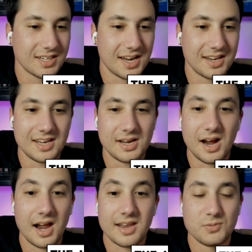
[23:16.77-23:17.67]
and
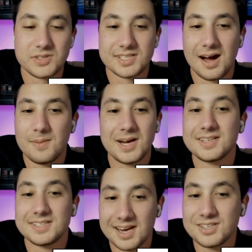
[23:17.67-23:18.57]
it was not my
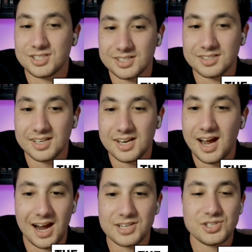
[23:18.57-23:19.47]
intention.
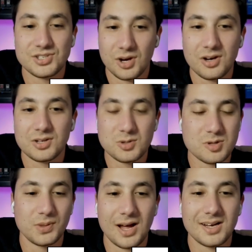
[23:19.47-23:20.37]
I just saw a cool
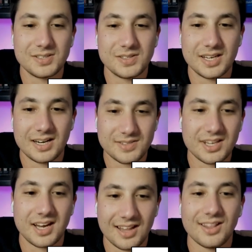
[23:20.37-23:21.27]
blog you did. I was
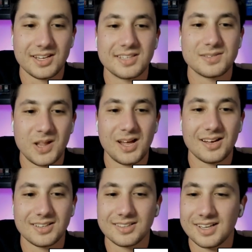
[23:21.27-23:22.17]
like, I like this blog.
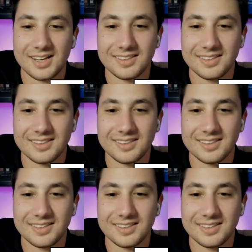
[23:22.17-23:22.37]
And